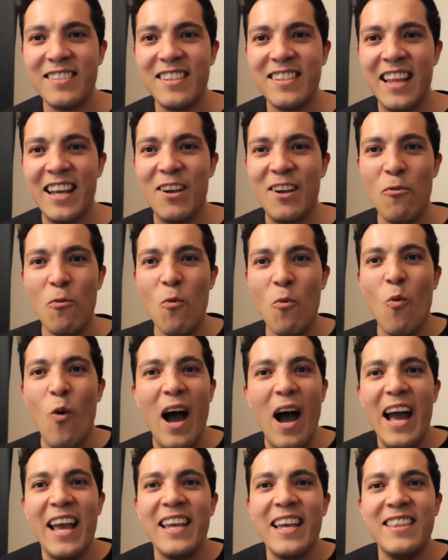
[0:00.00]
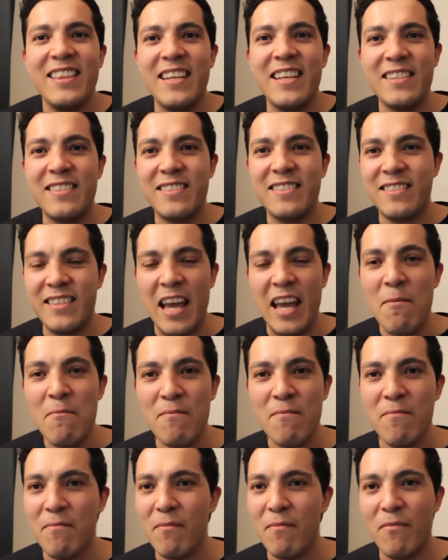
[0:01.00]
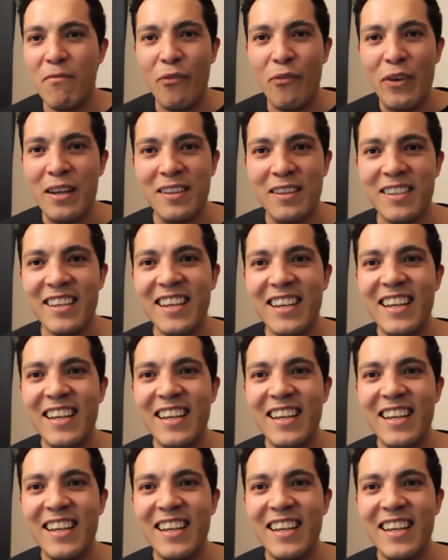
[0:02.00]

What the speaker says: Like, why in this STEM field?